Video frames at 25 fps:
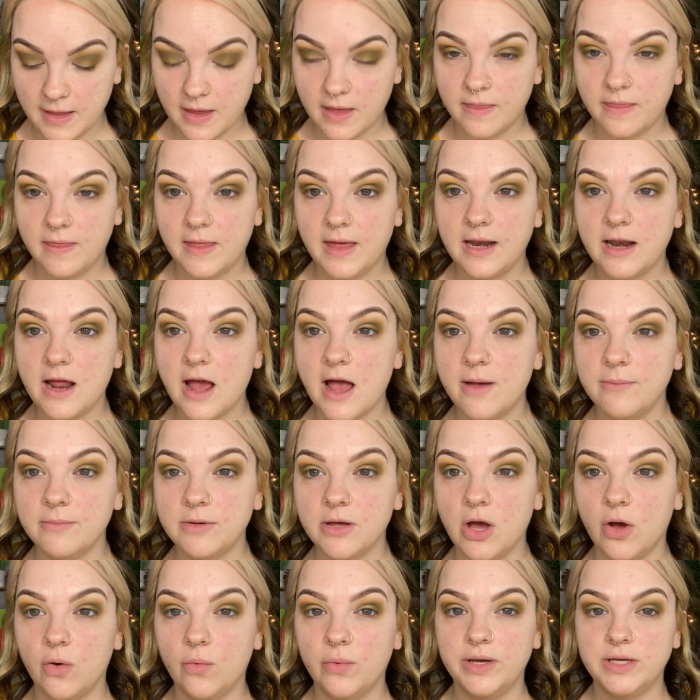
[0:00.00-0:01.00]
Then I'm
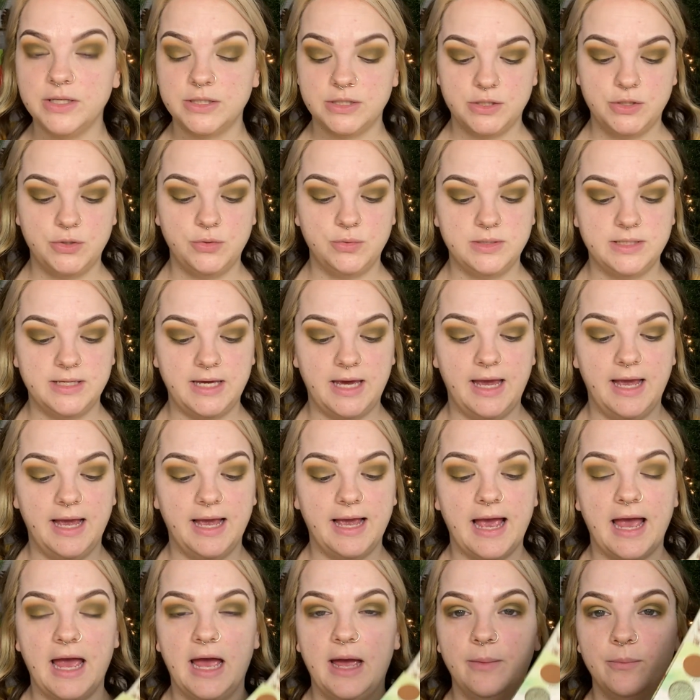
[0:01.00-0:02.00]
going to
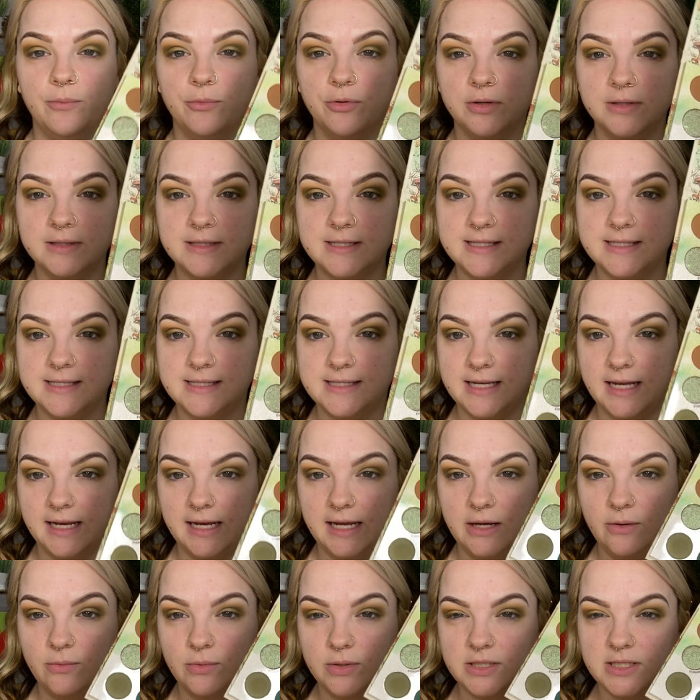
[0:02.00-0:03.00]
take Emerald
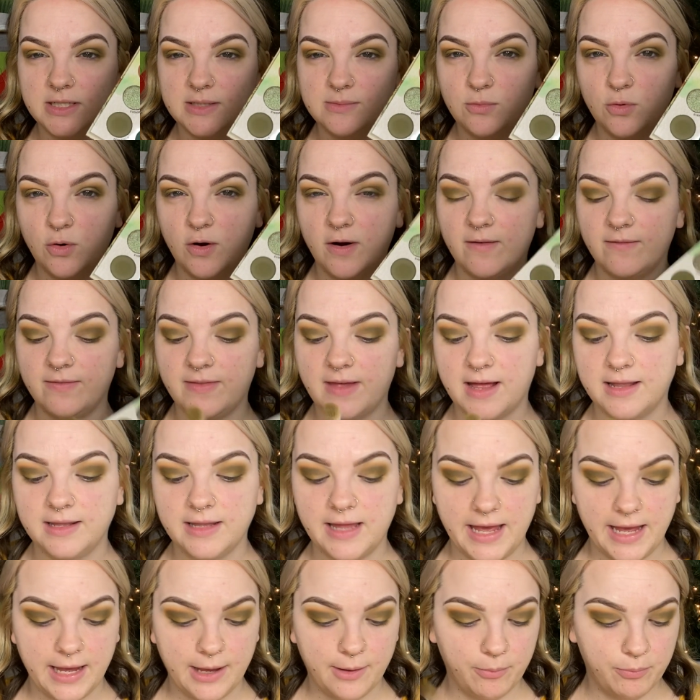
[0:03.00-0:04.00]
City, which is more of that
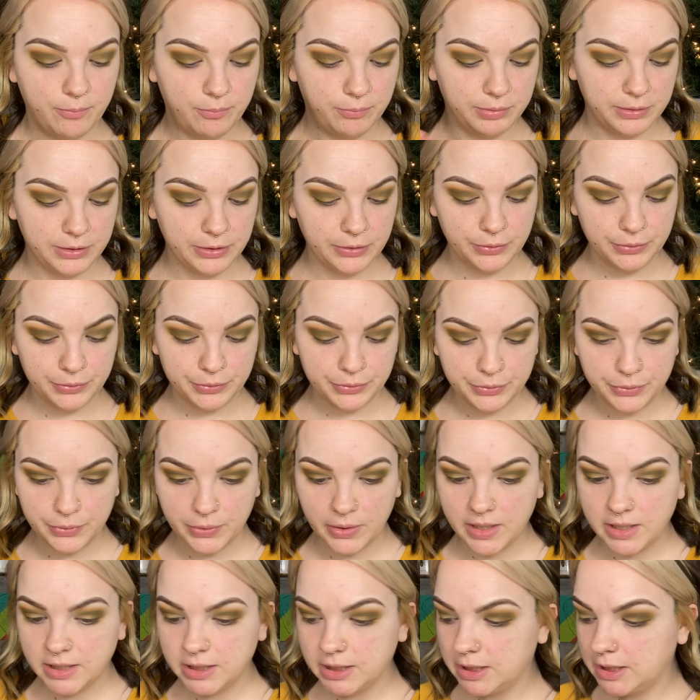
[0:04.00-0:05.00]
like blue
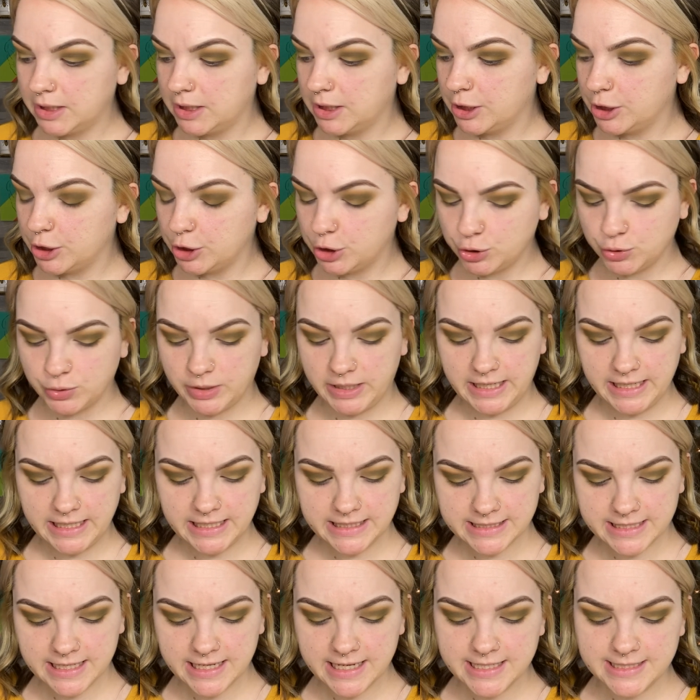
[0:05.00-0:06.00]
green.
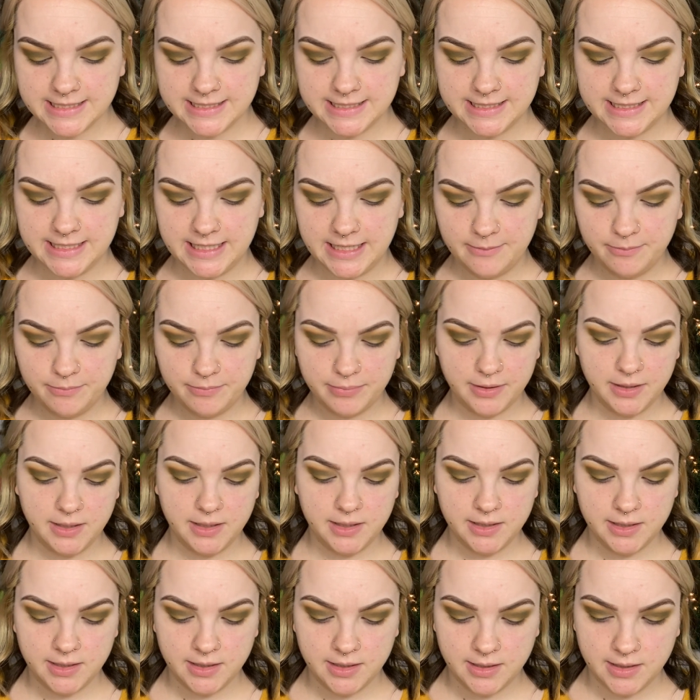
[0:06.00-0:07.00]
It's like a deep
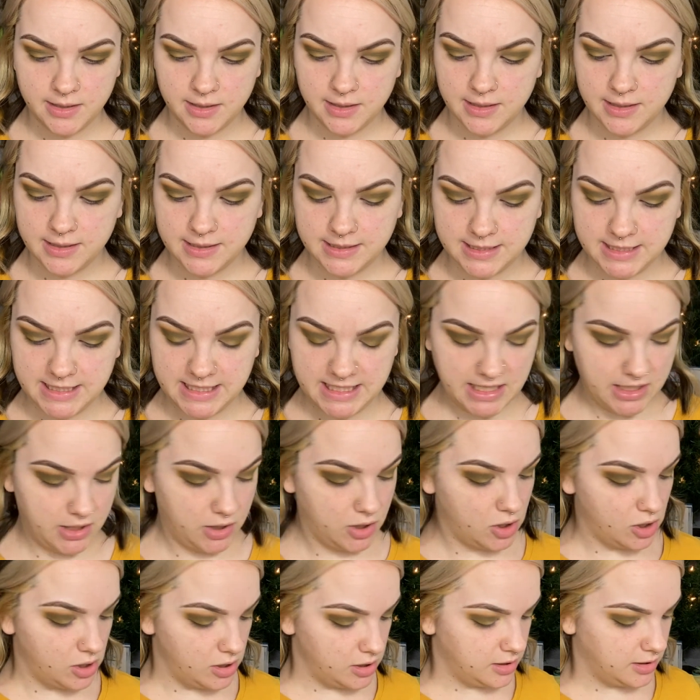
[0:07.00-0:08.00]

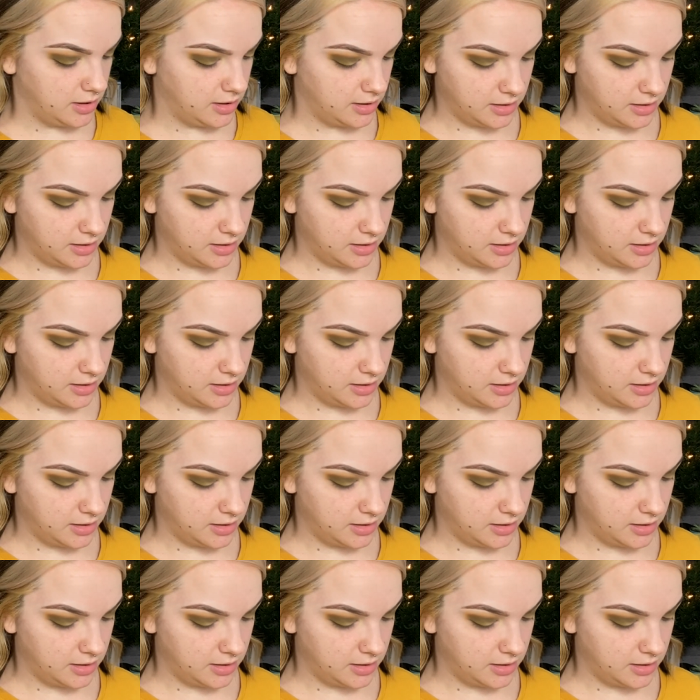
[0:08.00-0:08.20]
teal.